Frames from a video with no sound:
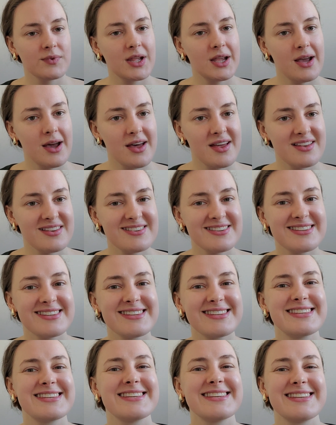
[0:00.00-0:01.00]
Yes.
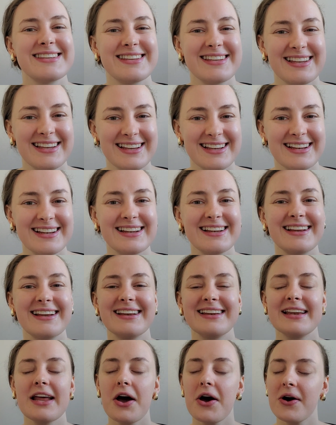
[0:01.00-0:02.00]

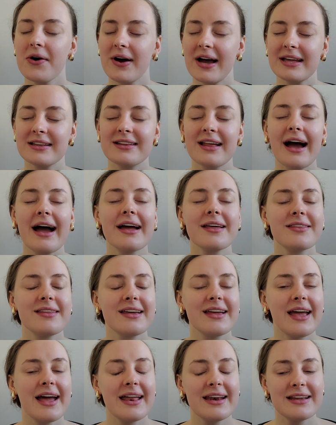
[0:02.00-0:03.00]
No, I
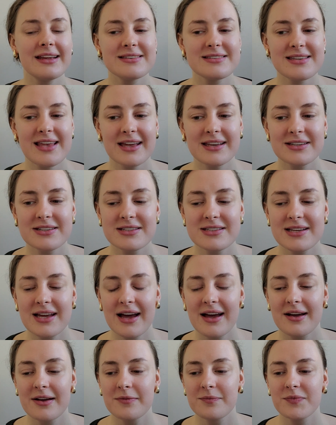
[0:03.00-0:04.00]
think any scent,
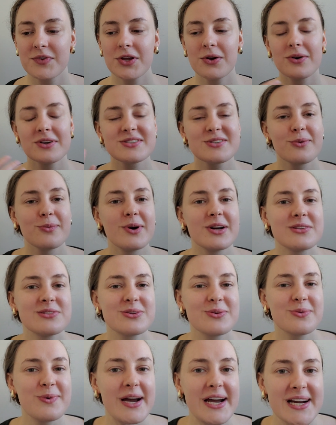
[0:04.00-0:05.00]
you also want
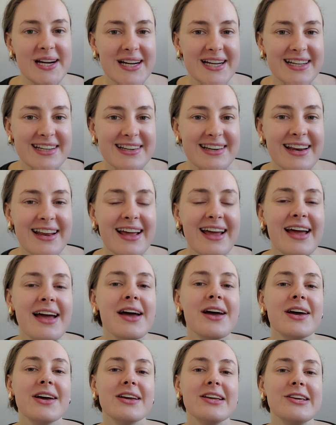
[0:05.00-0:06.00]
to wear it.
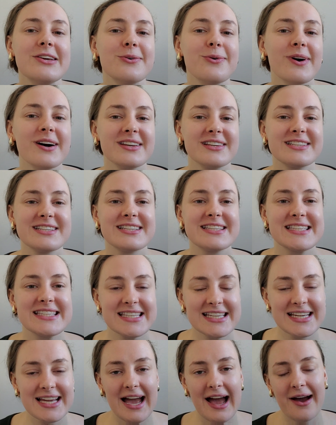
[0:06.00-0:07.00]
You want to
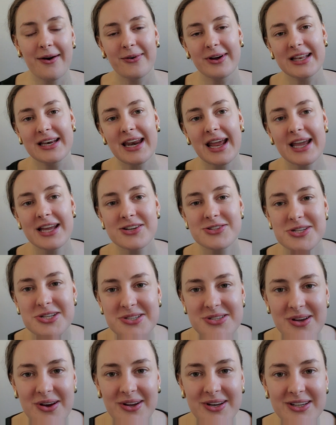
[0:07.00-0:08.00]
see how it
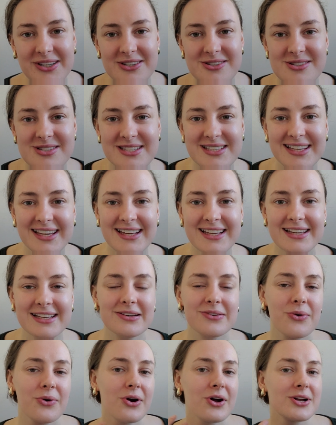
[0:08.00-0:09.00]
ages on your
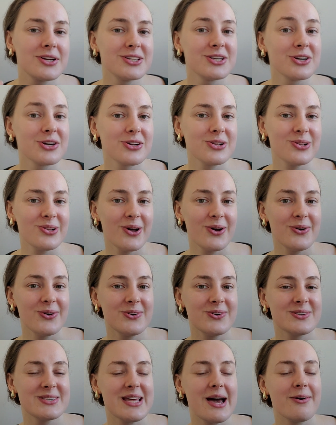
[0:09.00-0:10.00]
skin or on your
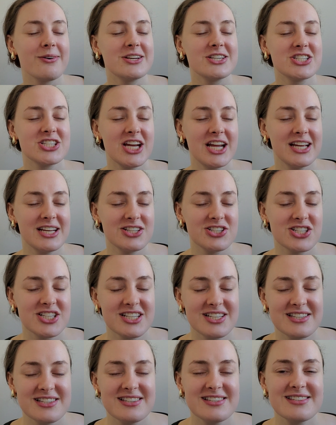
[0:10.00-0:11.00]
clothes, how it
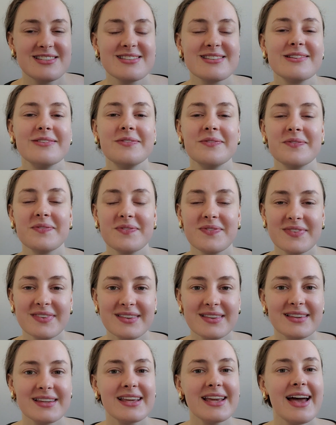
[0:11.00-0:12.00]
changes.
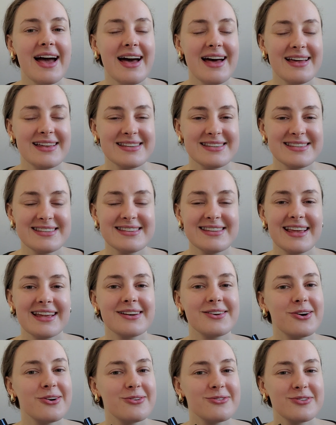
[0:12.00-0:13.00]
Yes,
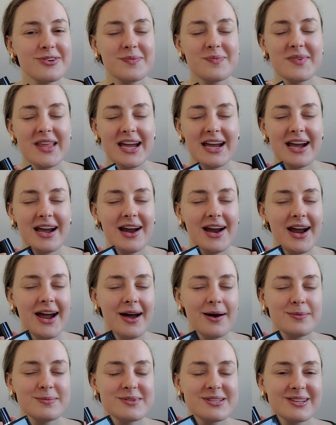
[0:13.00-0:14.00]
and go from there,
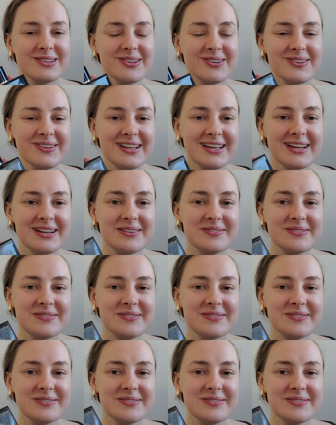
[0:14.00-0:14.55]
absolutely.